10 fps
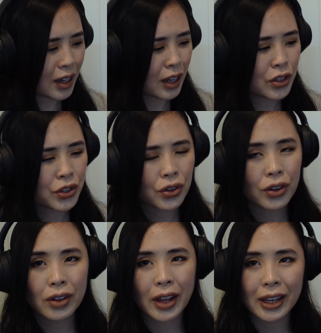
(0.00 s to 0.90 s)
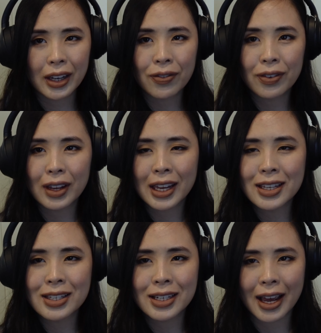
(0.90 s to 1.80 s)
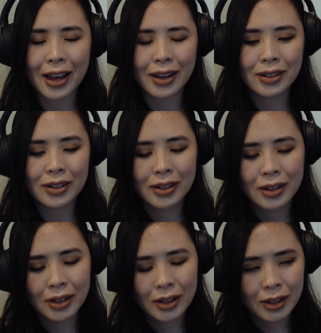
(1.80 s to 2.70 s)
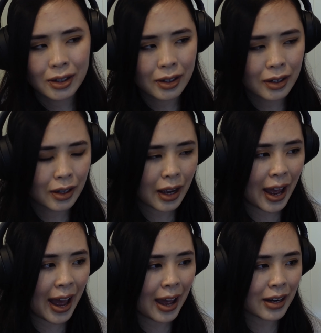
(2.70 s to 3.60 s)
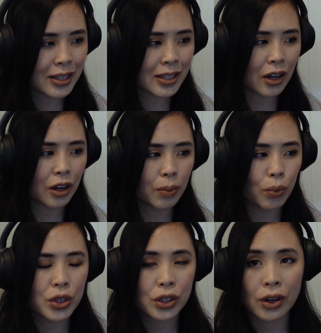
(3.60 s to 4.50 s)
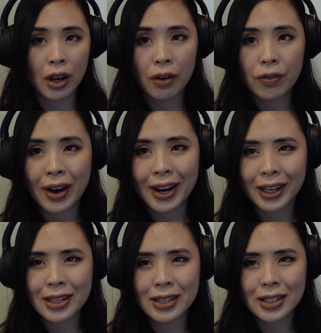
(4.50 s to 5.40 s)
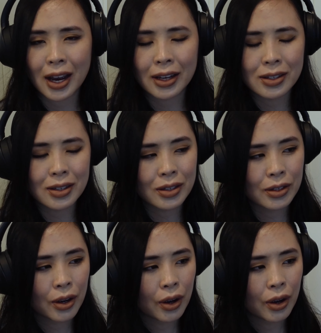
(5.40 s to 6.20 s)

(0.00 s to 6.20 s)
It's true, like if his dad had a serum which could help fight against the Titans,